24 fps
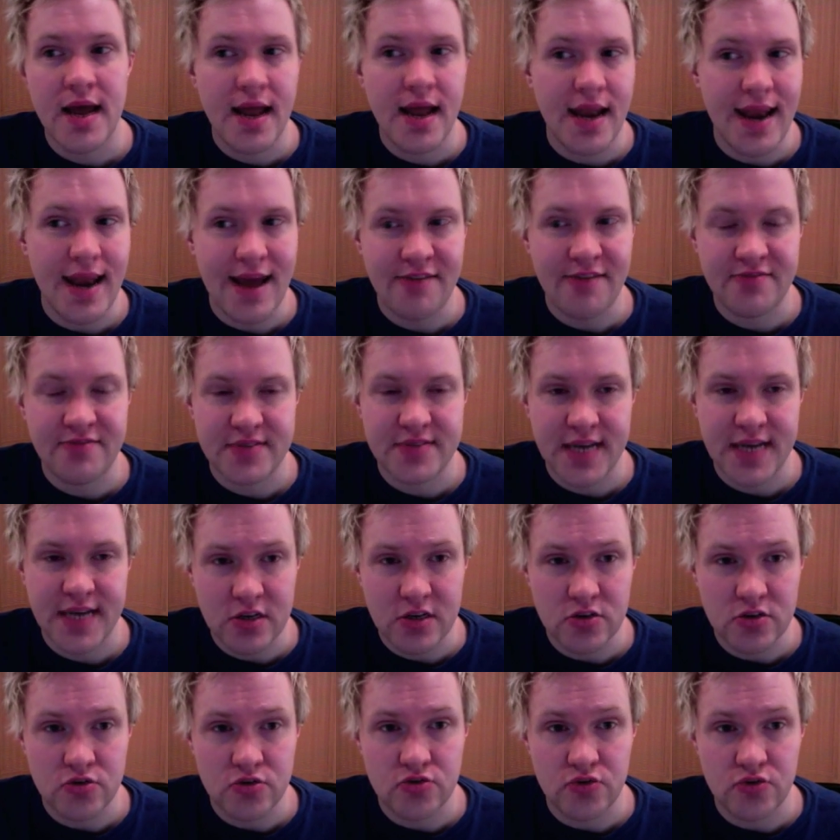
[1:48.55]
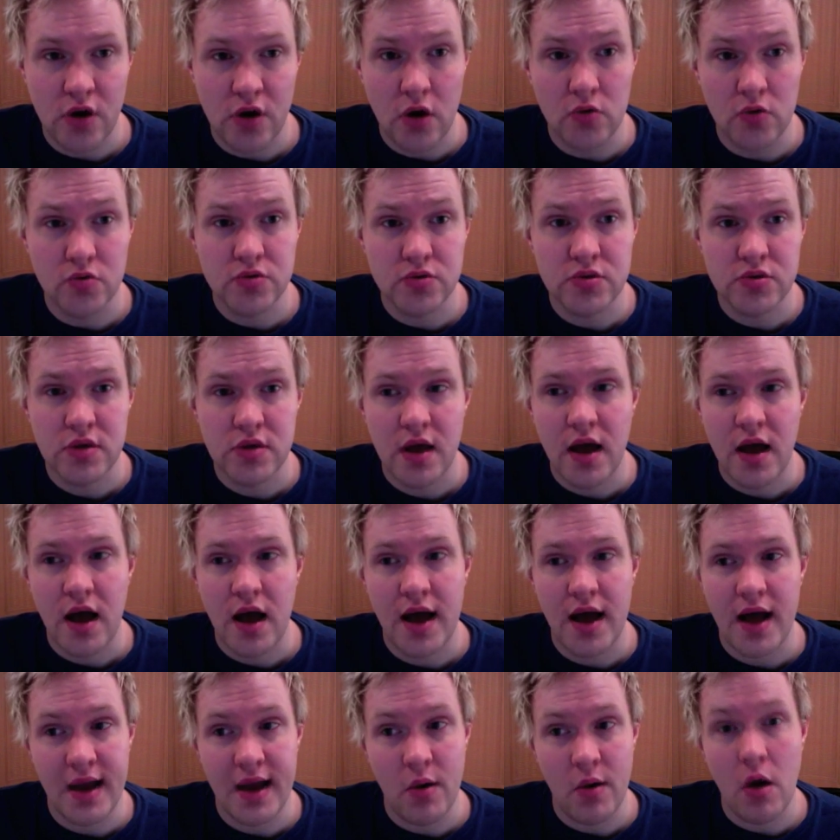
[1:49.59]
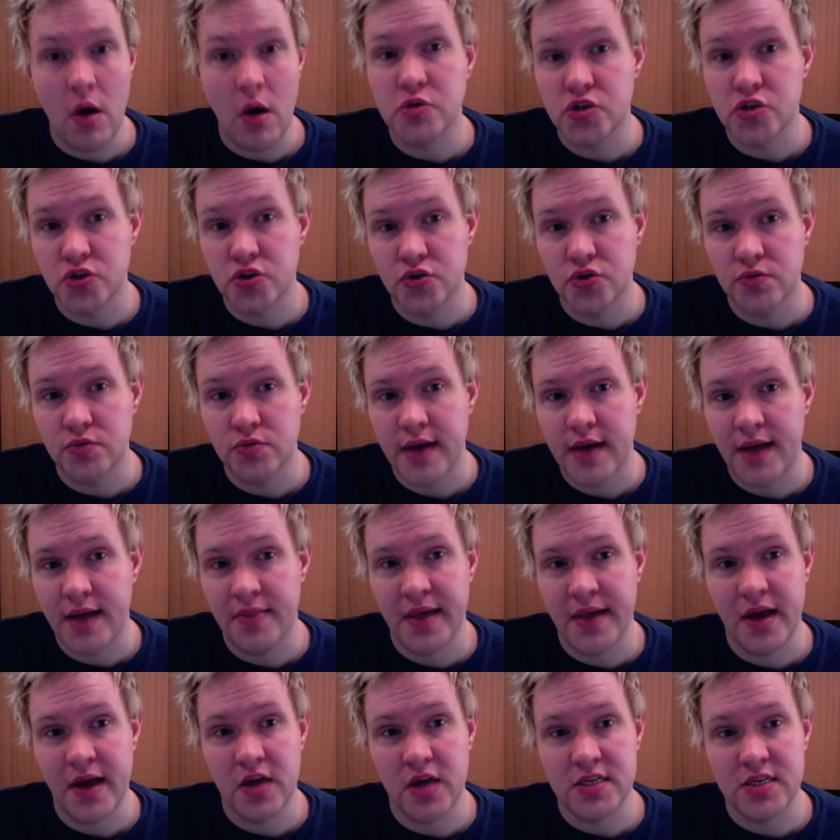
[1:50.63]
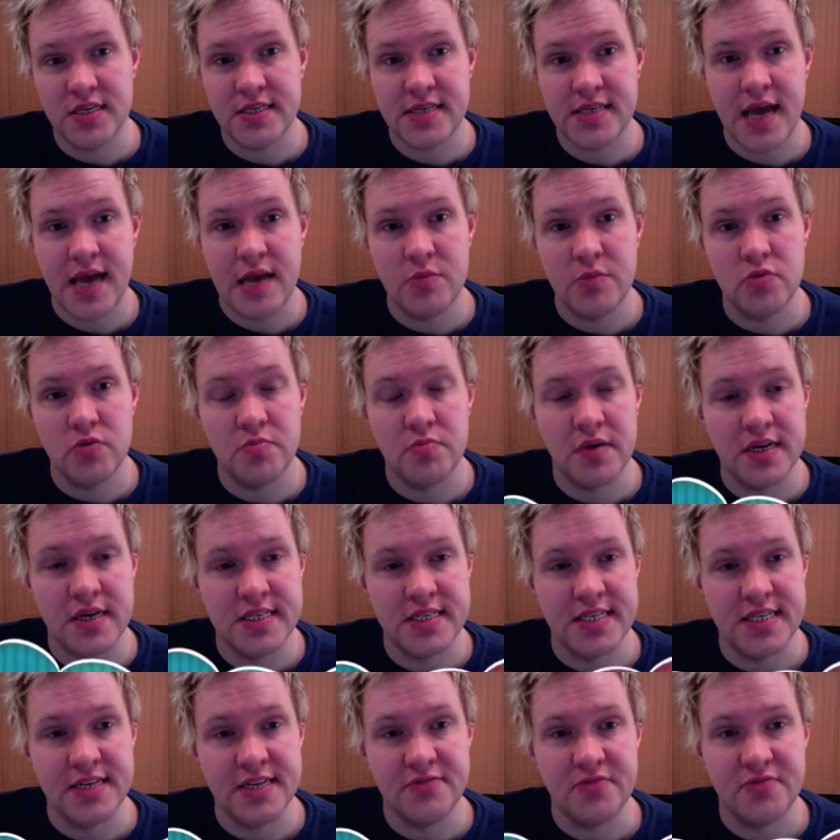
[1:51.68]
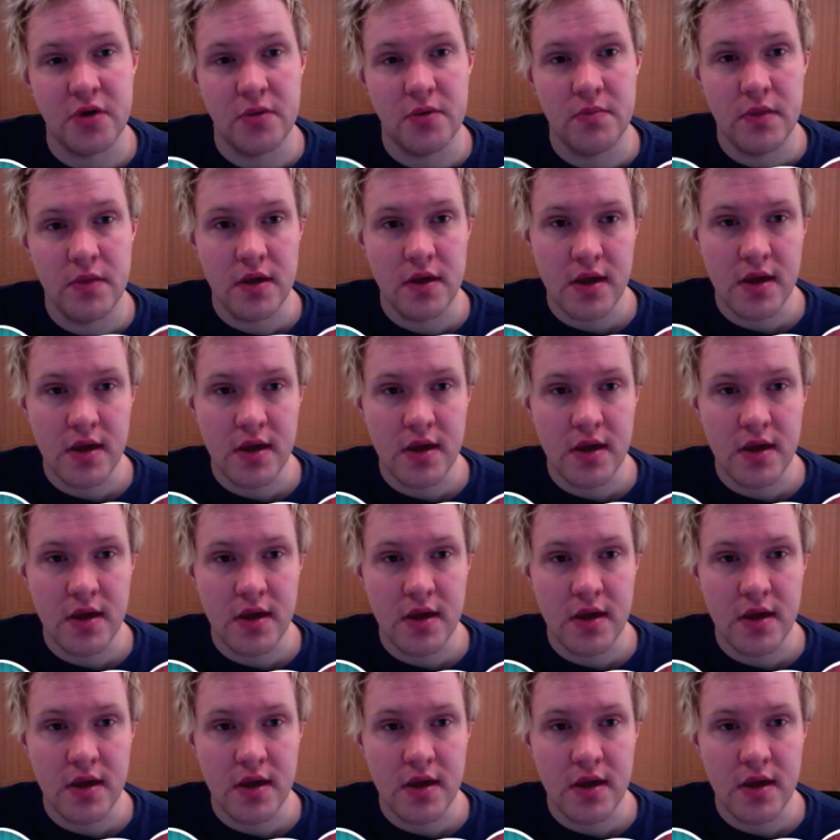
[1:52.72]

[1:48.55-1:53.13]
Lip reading: left hand controls are now optional and they are disabled by default.